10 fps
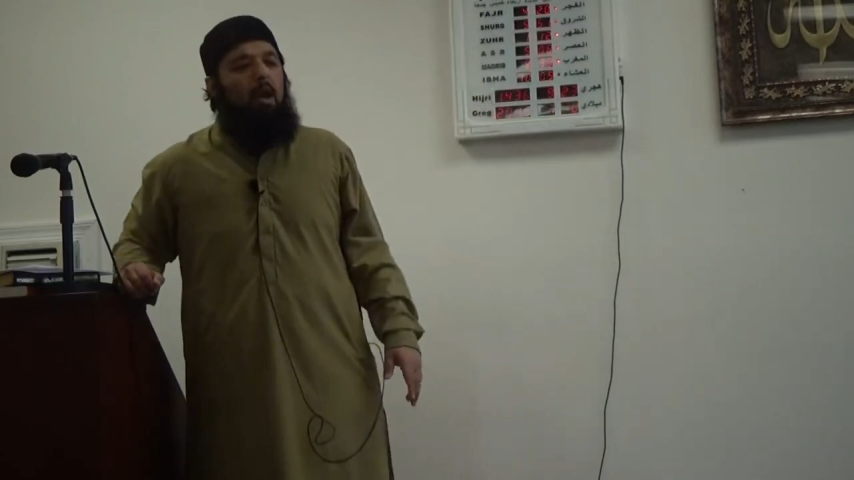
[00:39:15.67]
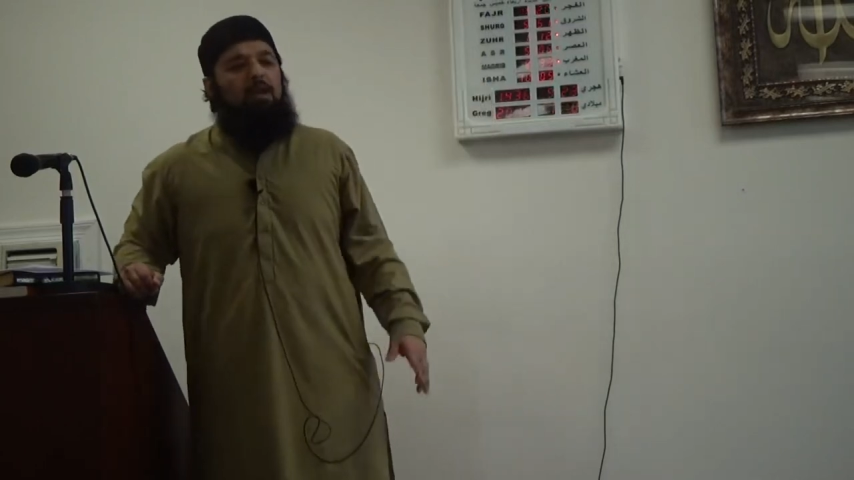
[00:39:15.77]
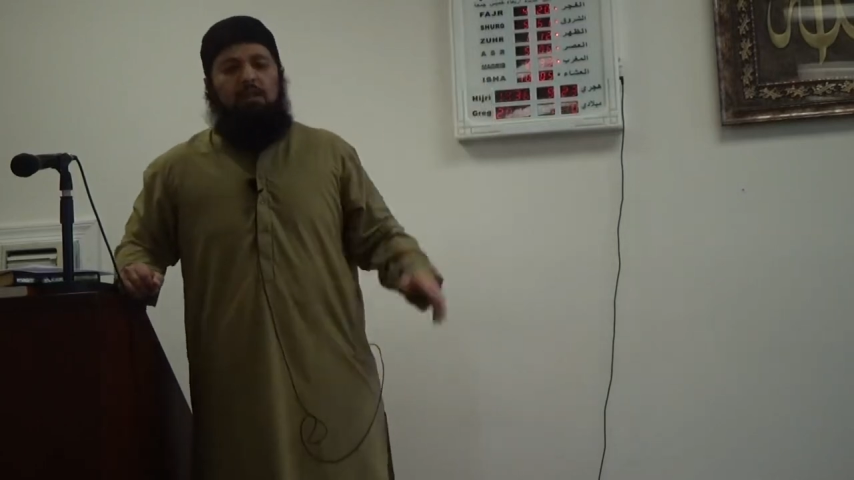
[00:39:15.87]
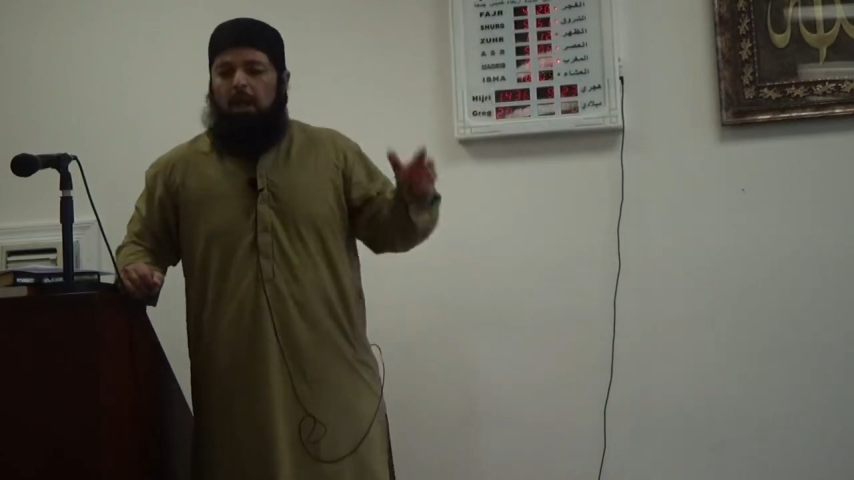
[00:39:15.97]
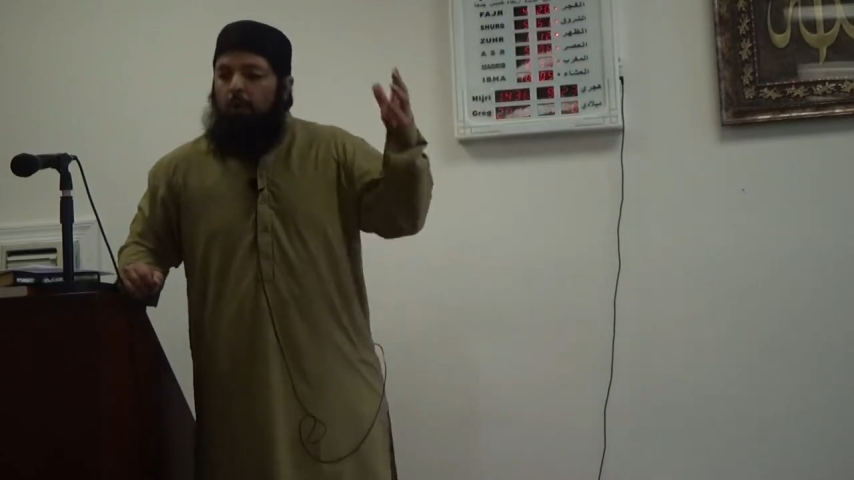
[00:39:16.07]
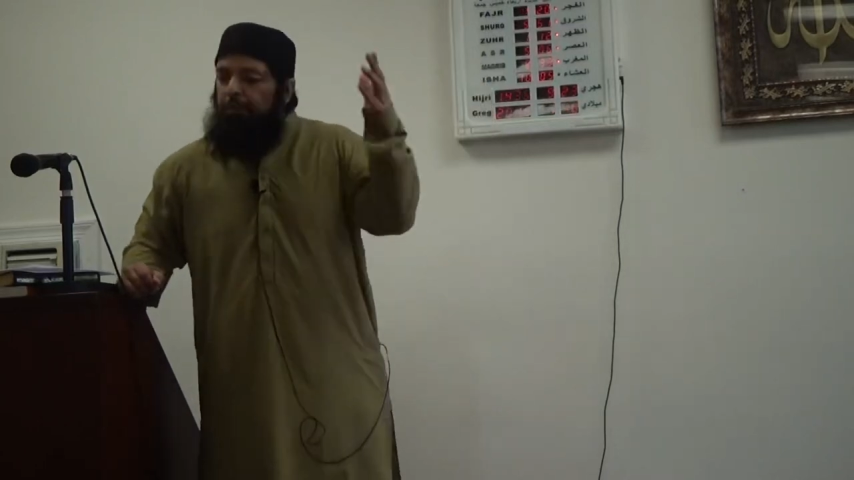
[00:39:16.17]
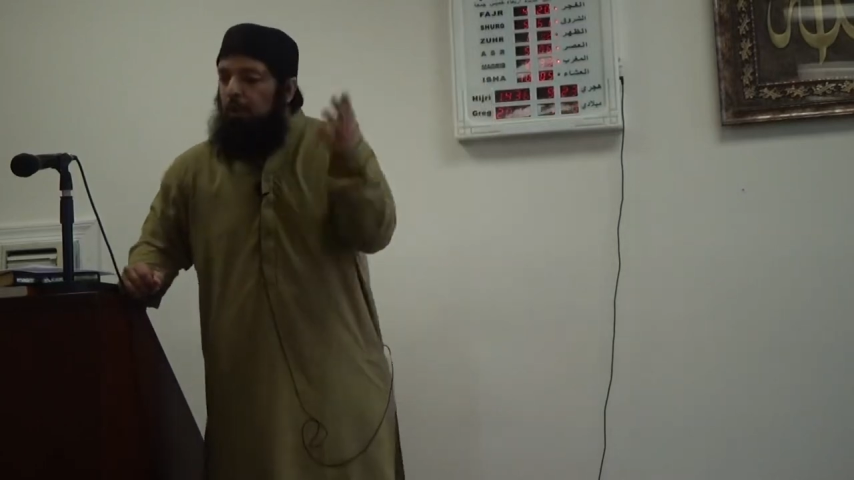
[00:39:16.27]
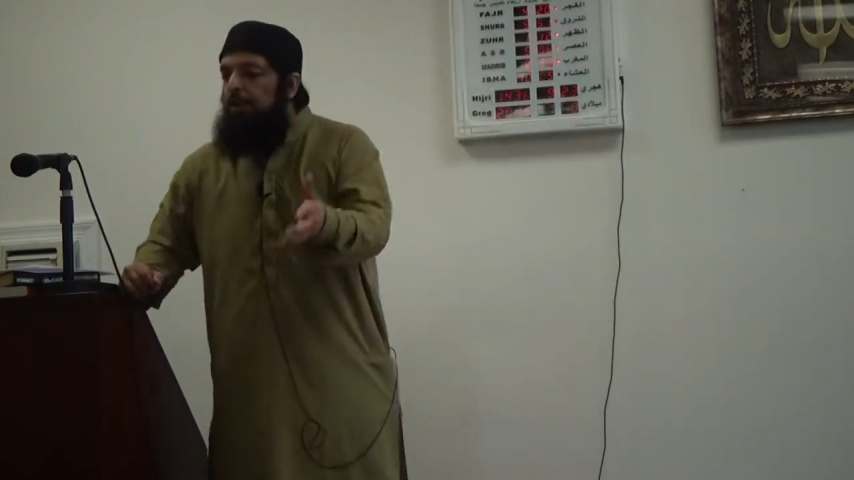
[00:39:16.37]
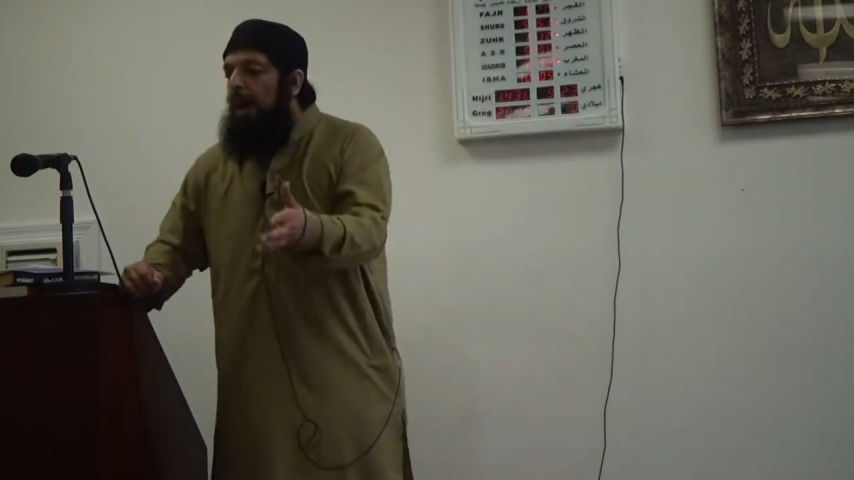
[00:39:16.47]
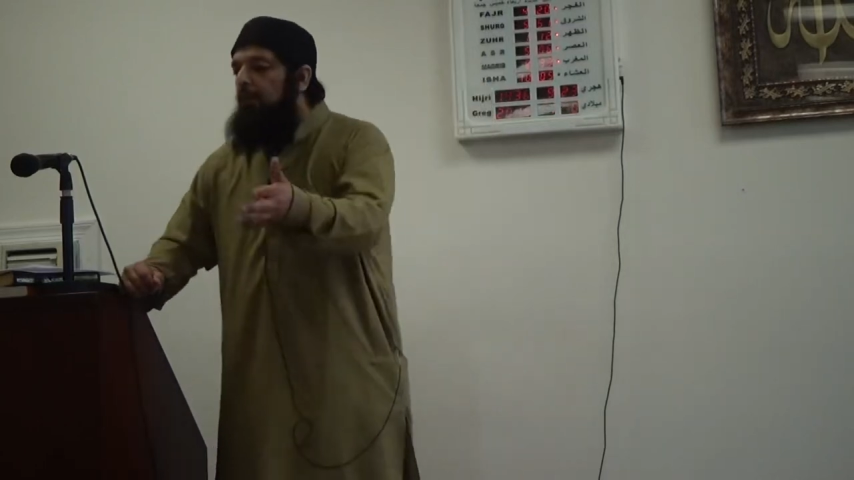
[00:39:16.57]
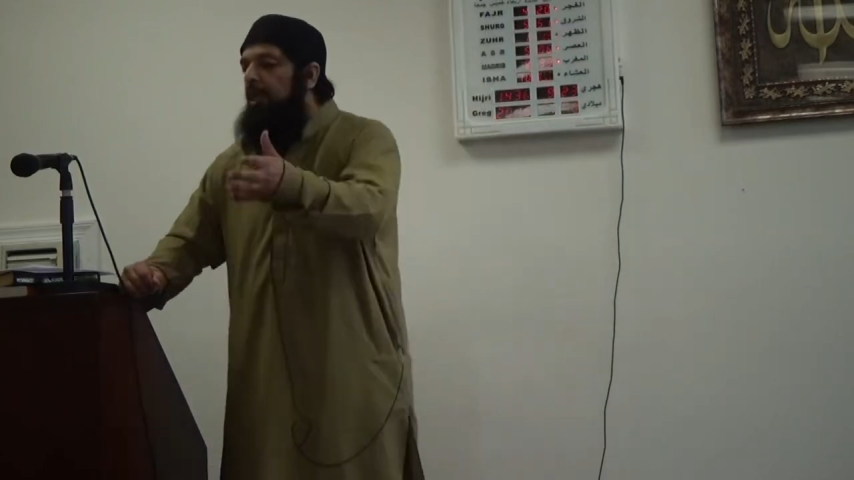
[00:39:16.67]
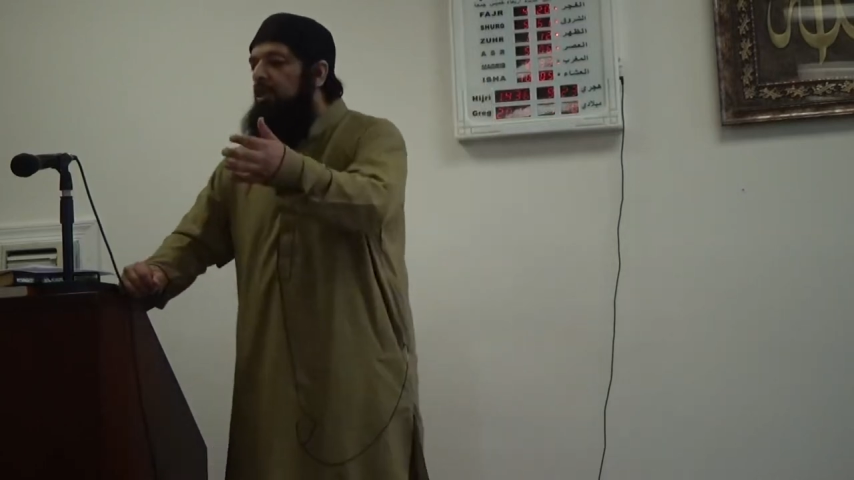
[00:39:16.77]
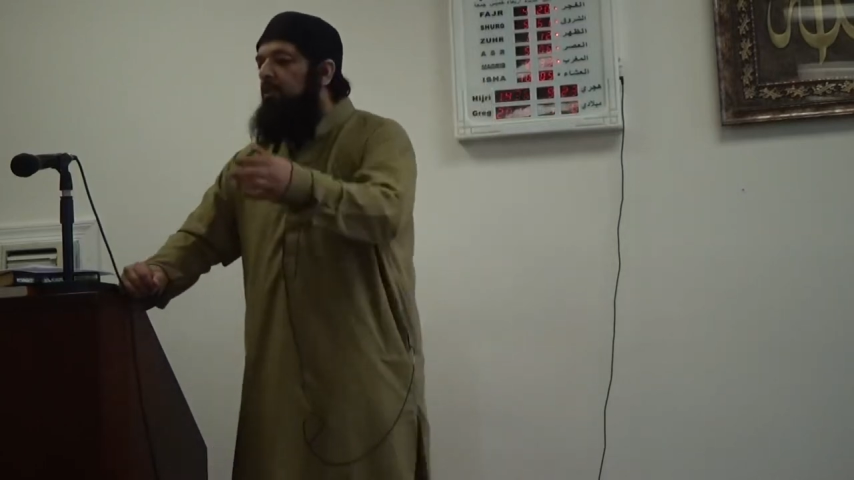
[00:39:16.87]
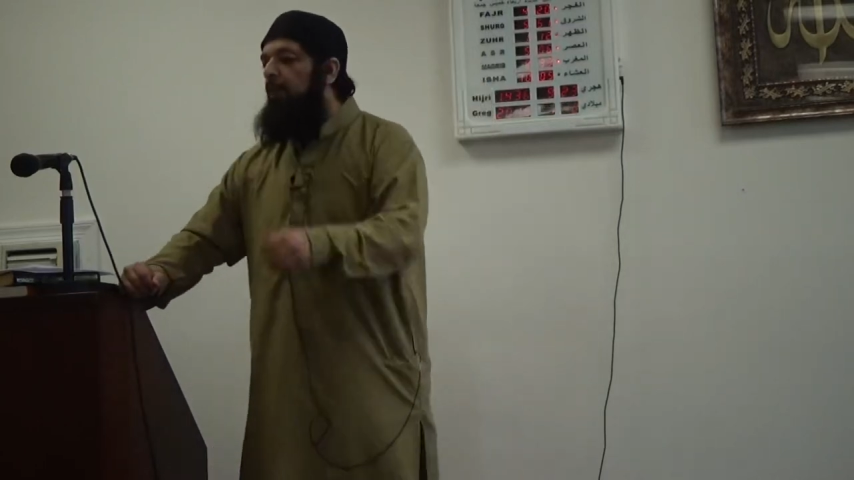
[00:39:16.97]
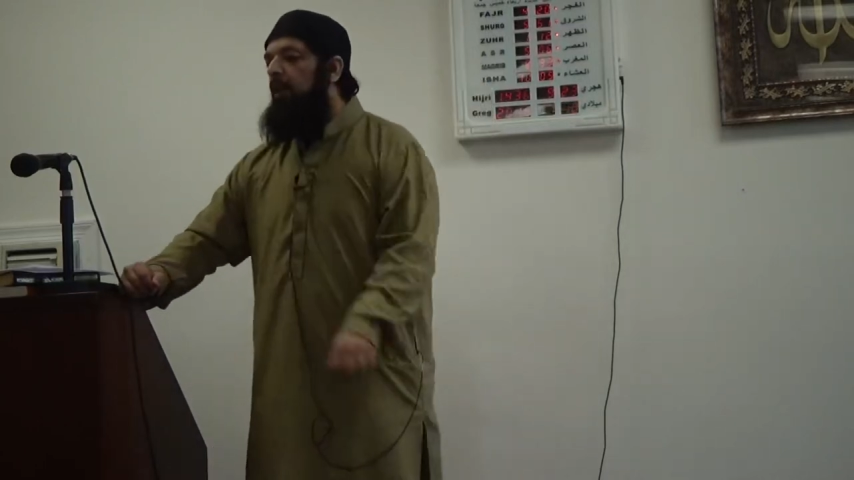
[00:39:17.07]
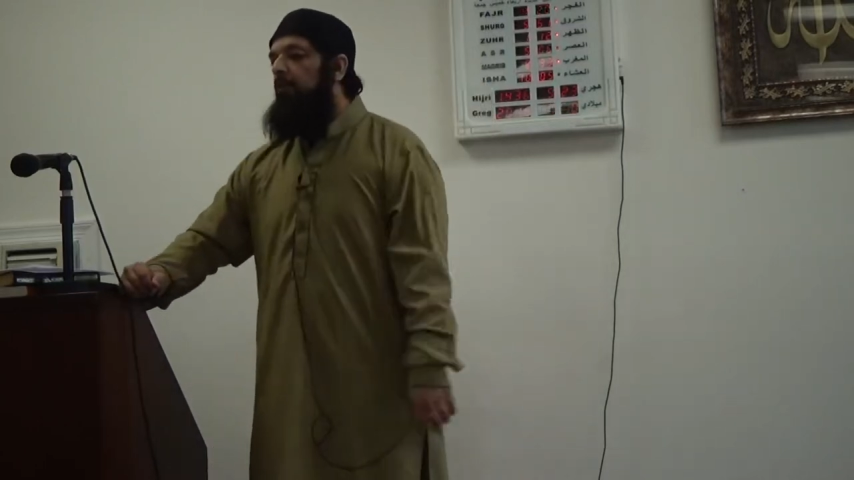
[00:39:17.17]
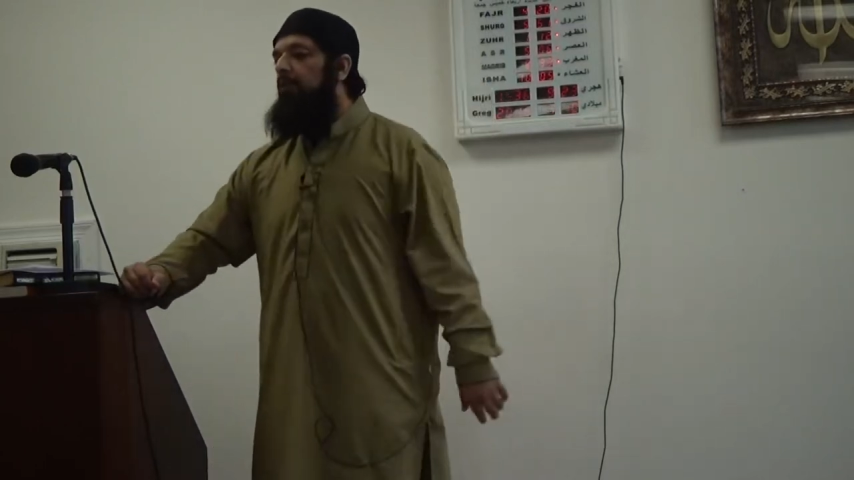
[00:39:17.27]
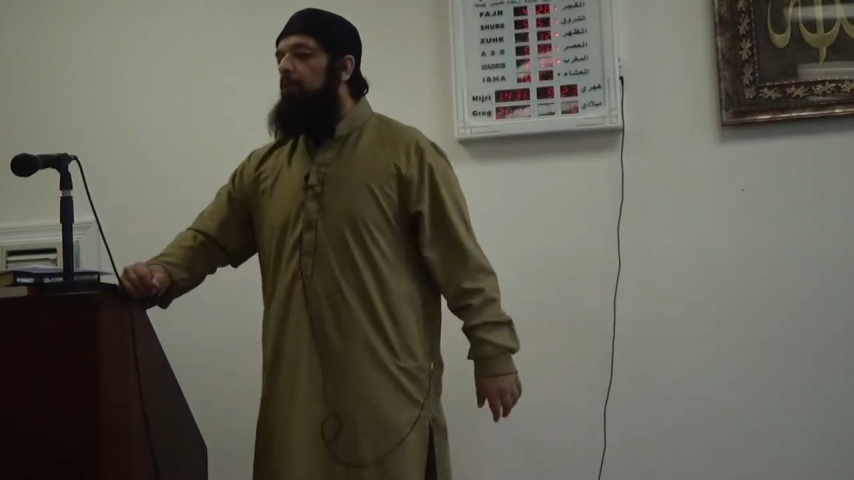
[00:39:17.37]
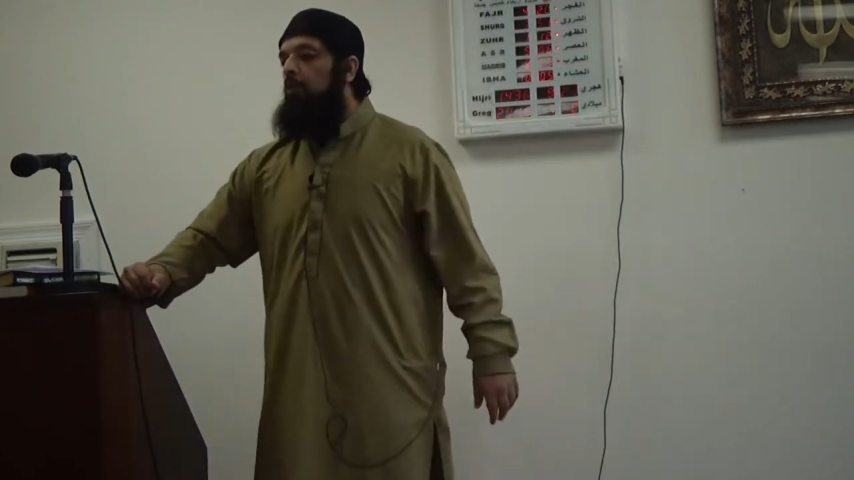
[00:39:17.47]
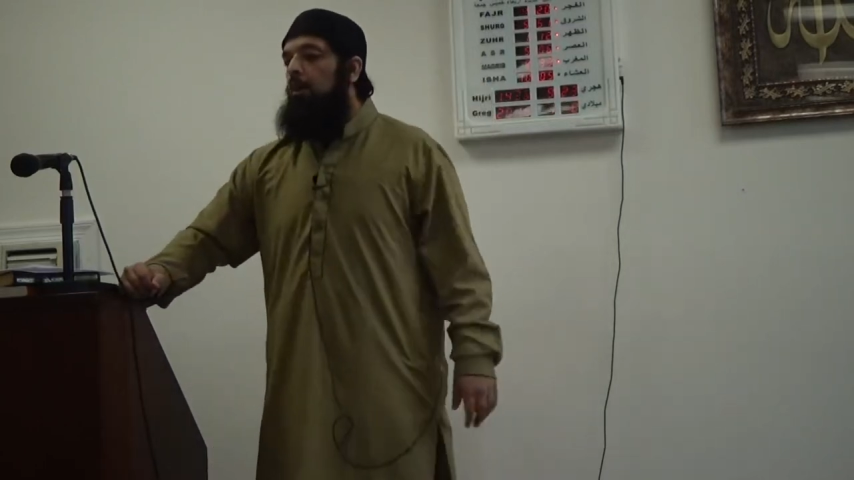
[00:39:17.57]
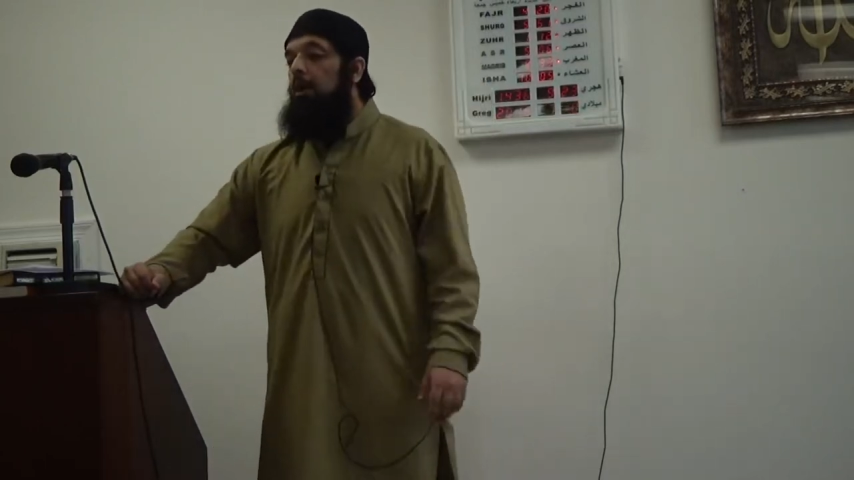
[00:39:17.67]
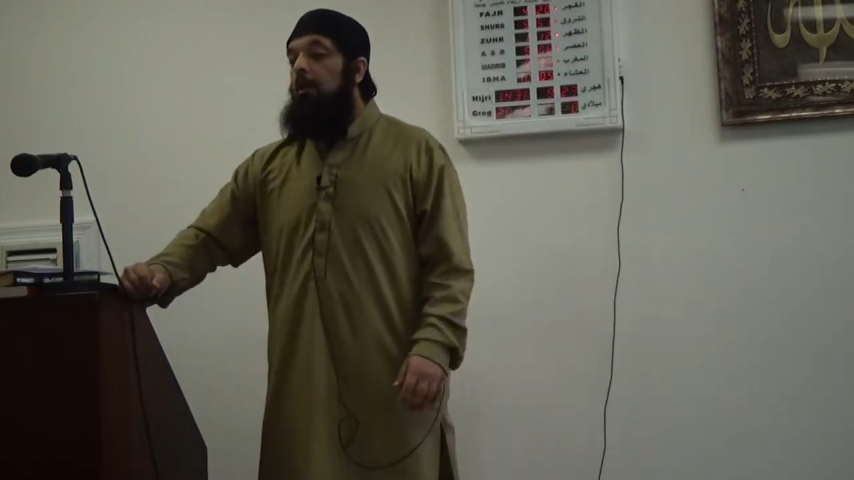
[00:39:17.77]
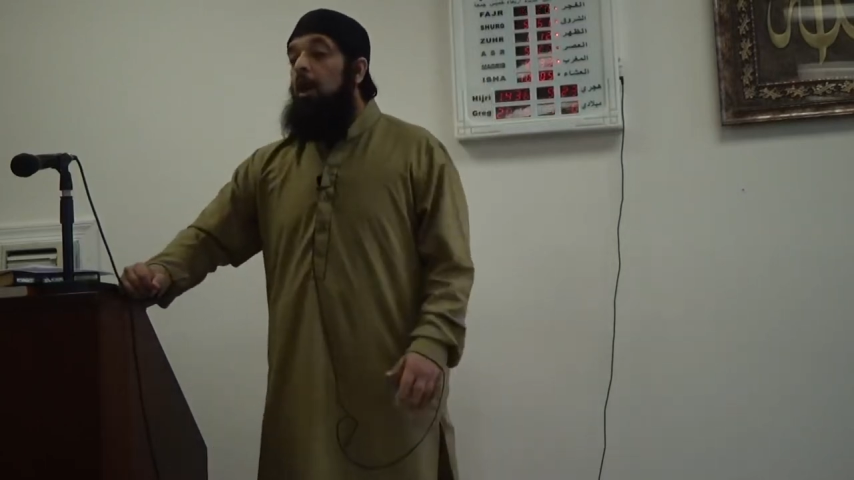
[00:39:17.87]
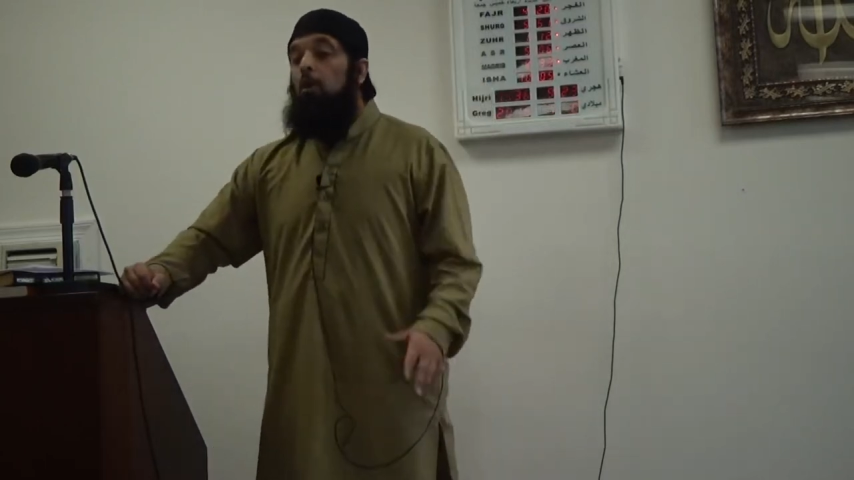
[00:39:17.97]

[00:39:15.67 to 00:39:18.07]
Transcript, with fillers: And Allah will throw down nations because of this Quran.